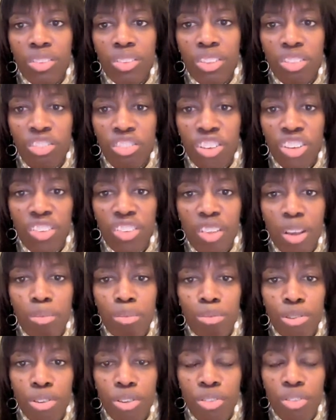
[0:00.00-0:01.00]
the
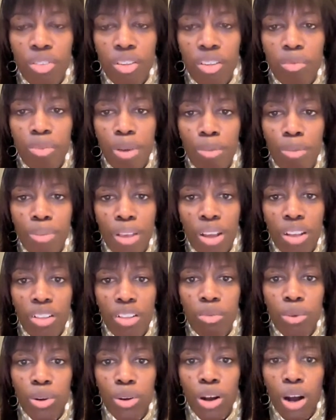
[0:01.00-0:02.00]
genes that produce these
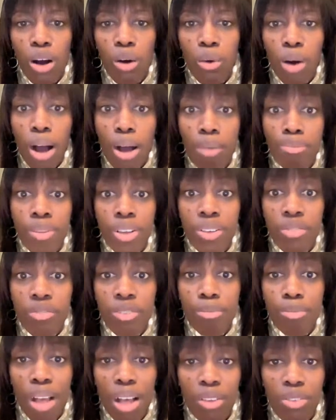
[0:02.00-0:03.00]
peptides were
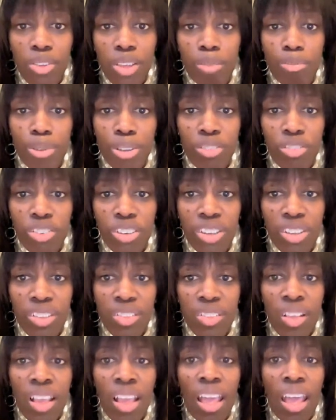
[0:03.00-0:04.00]
co-opted from housekeeping
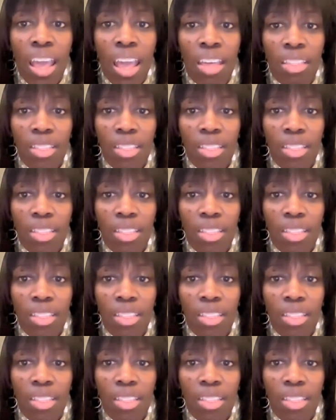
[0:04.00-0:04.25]
genes